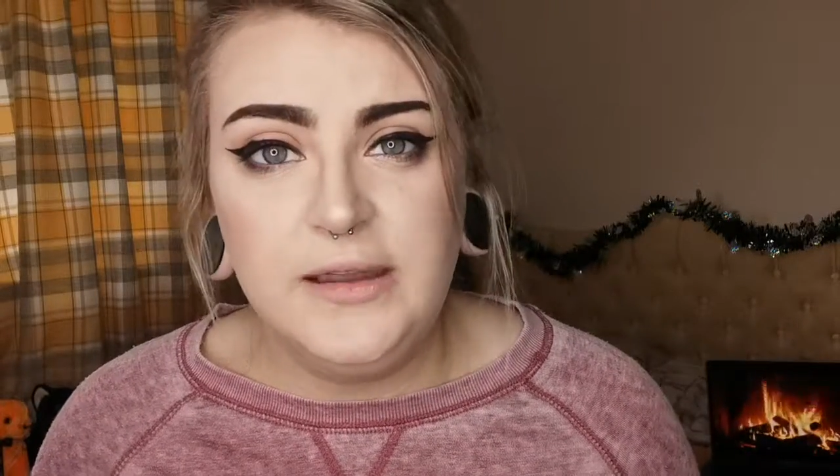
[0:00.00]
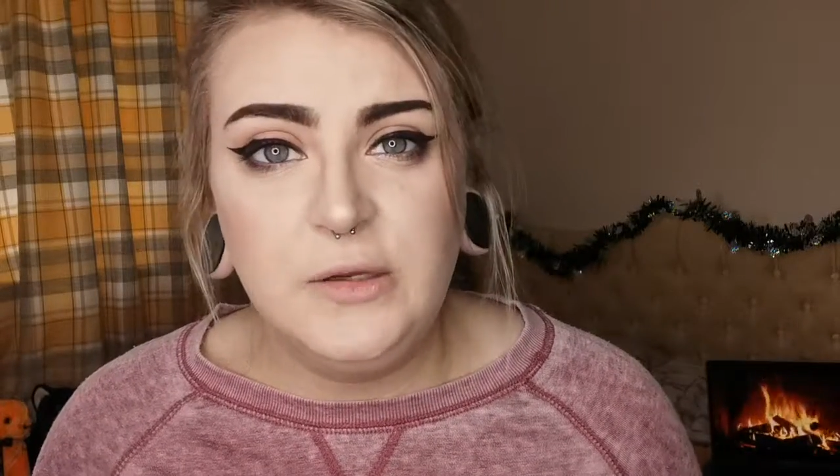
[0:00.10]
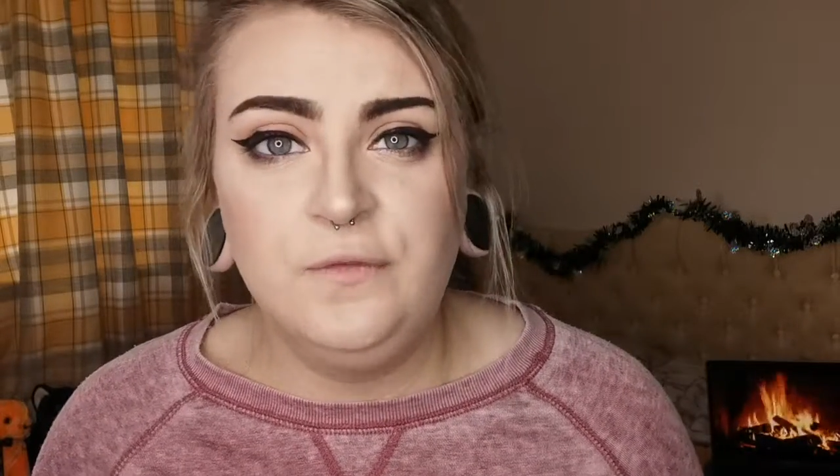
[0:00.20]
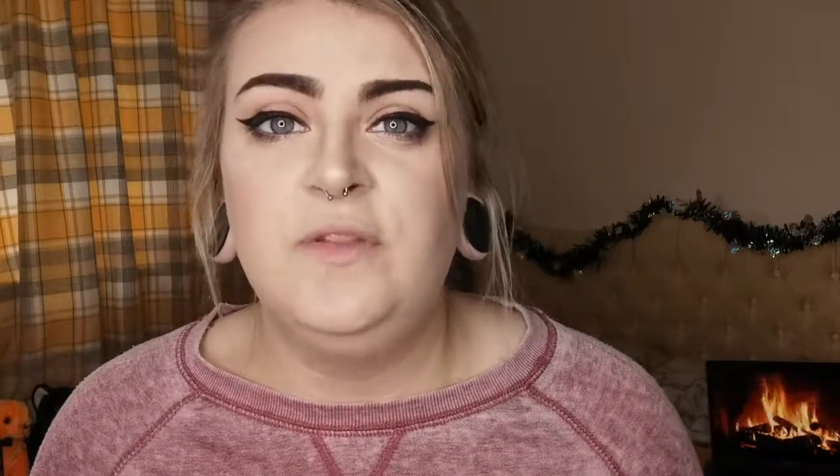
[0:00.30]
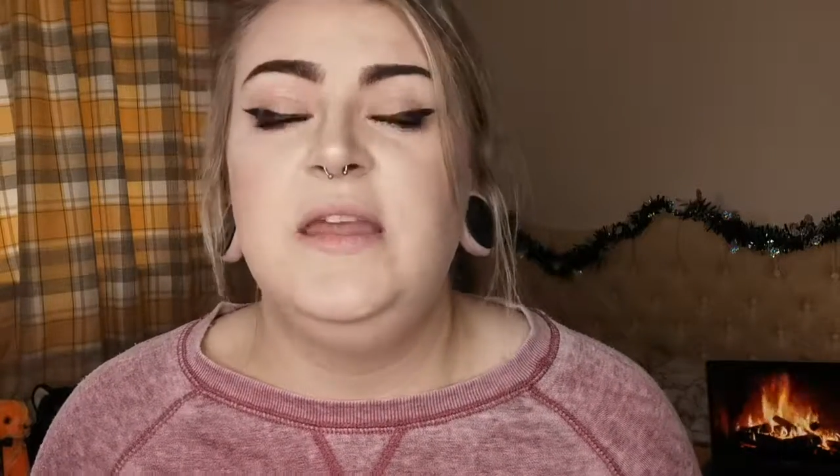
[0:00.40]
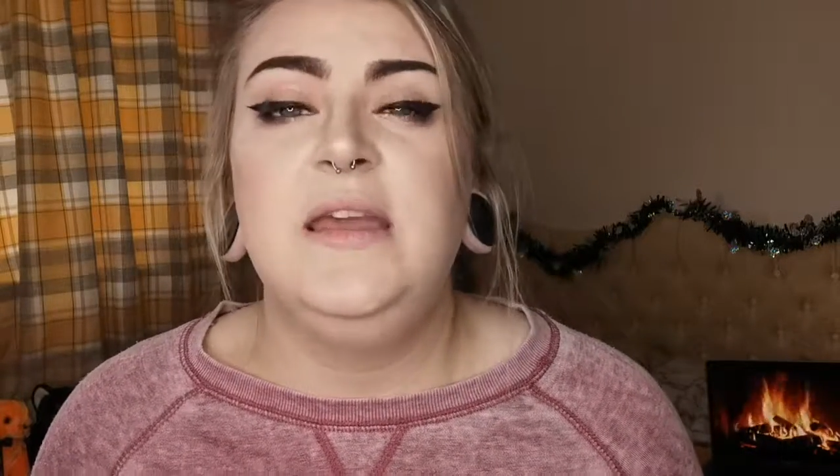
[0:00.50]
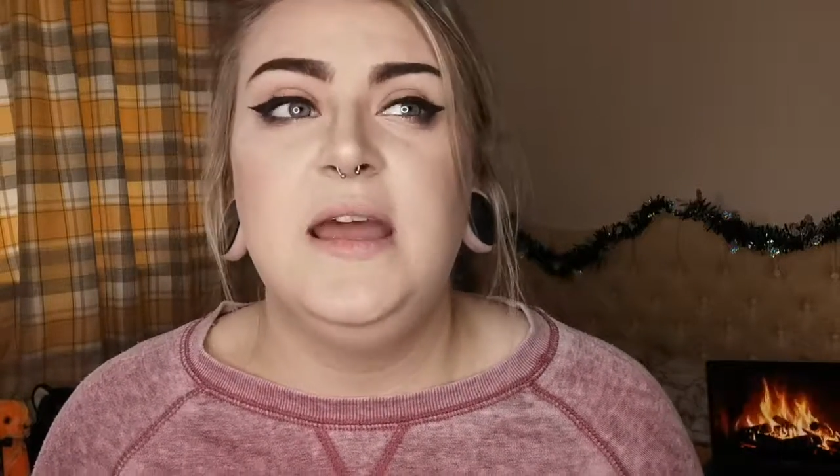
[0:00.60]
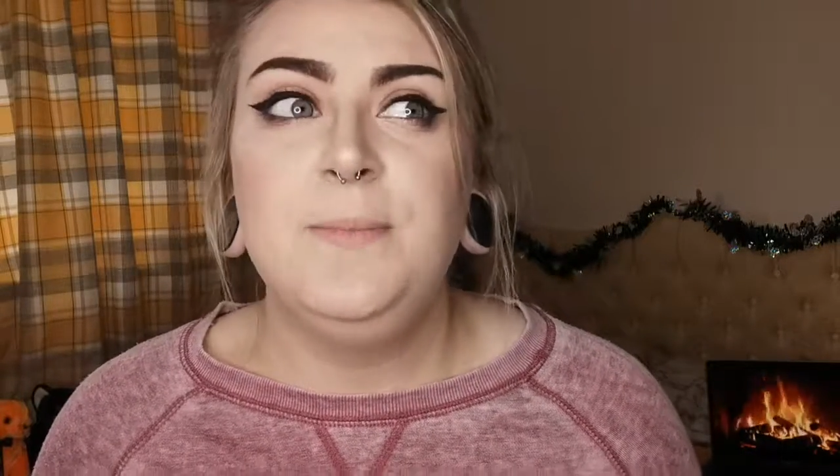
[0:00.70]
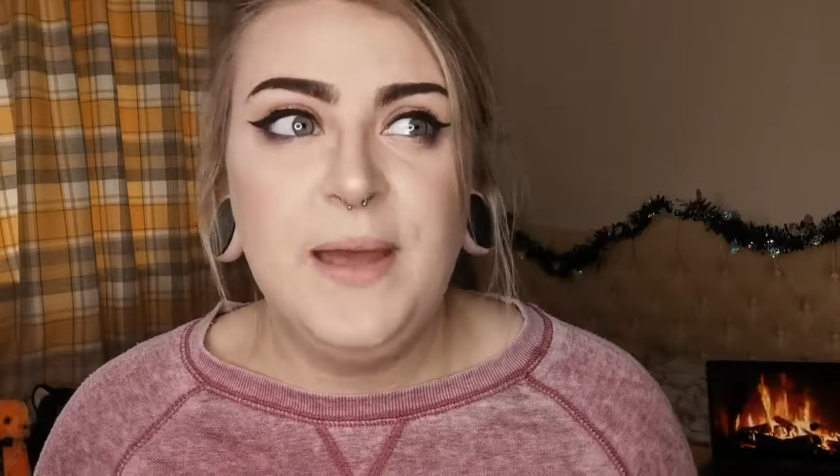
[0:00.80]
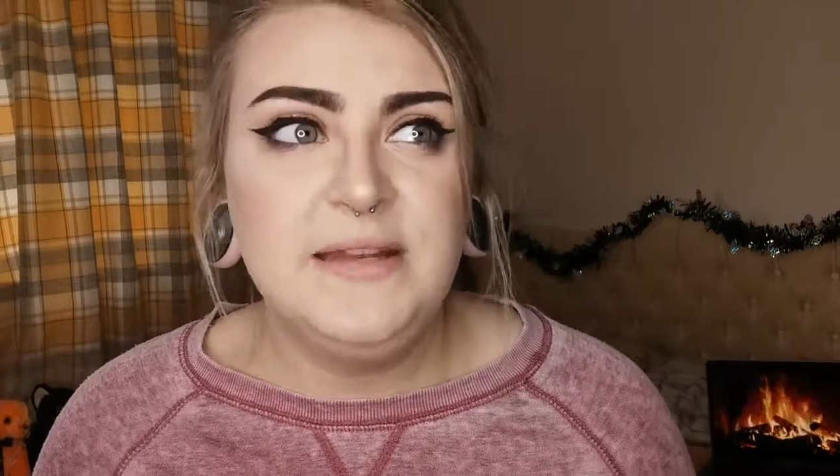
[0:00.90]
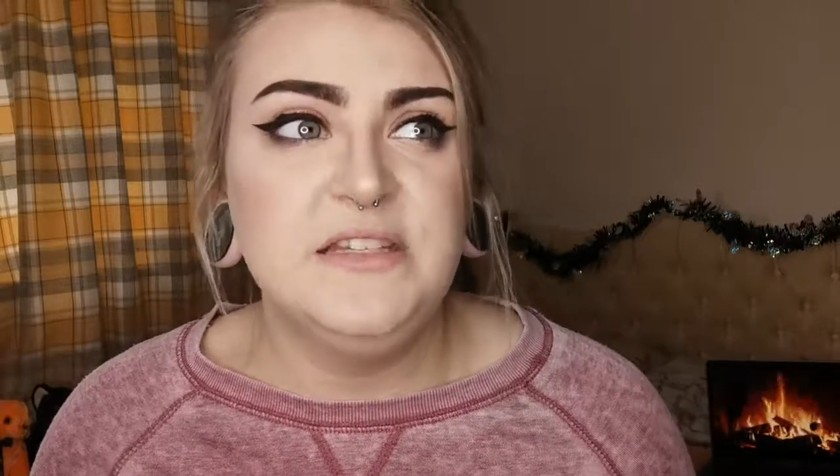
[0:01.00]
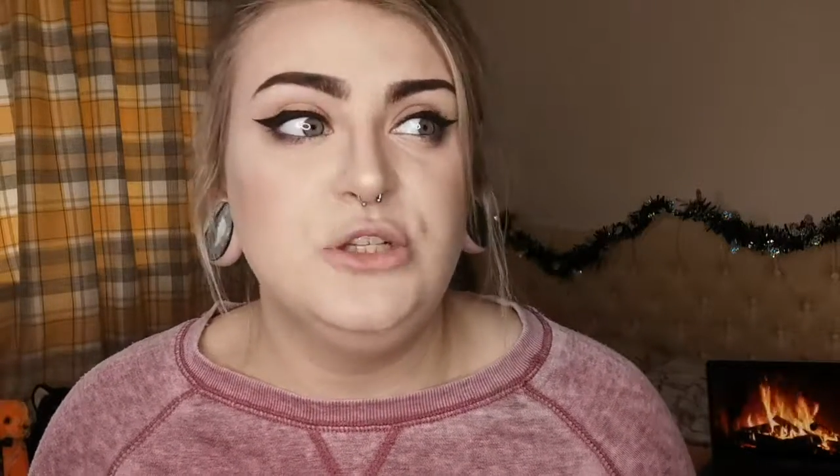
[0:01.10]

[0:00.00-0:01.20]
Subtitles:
of the impending